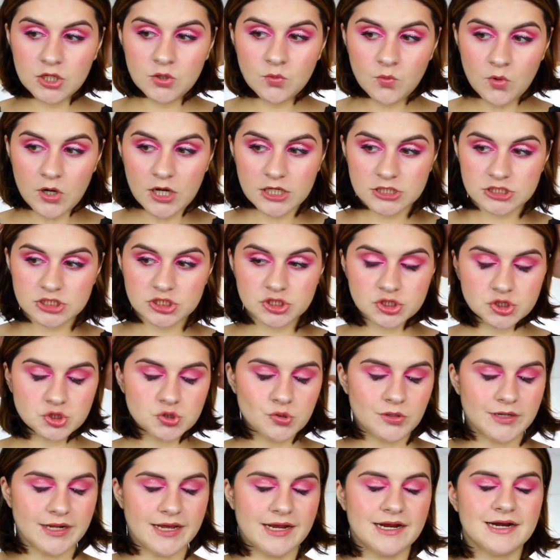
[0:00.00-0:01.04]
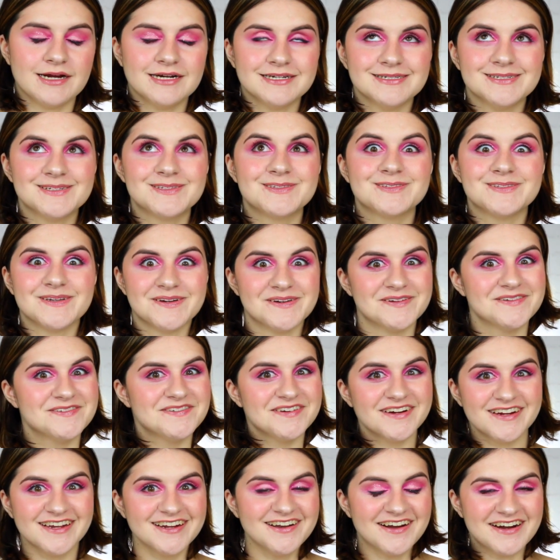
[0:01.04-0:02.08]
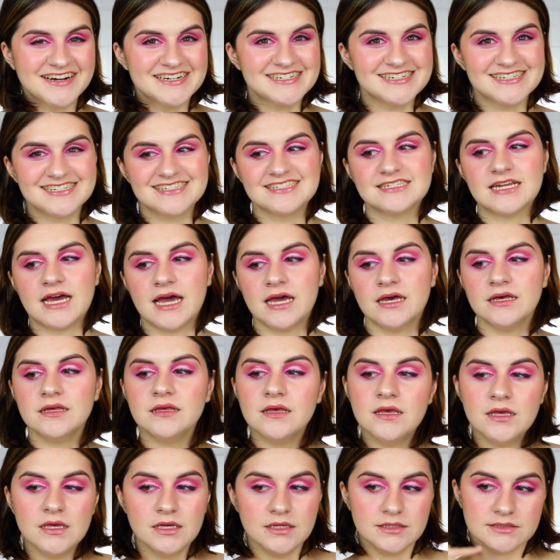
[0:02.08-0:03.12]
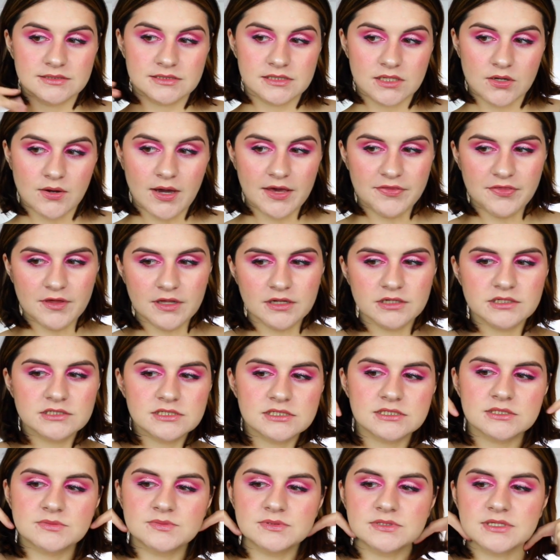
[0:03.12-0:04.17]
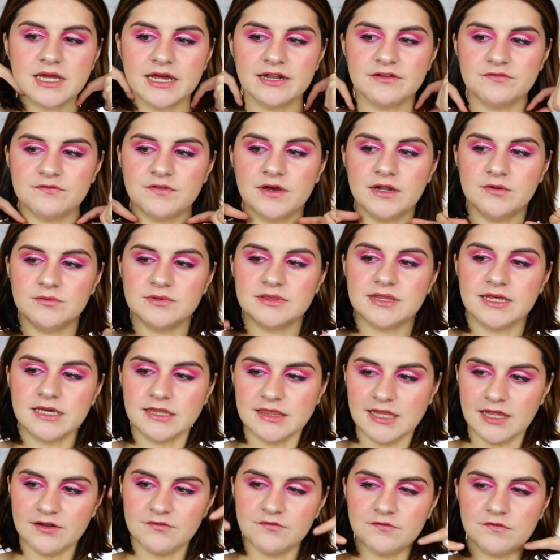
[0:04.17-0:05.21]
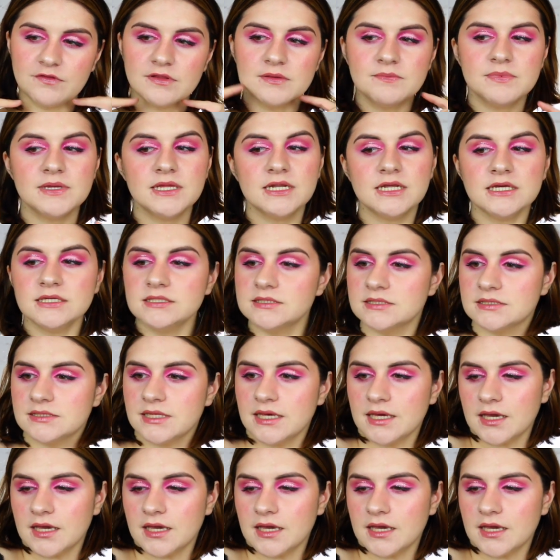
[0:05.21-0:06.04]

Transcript: Unwashed short hair is so freaking hard to style. So I thought it just was kind of fun with like that flippiness.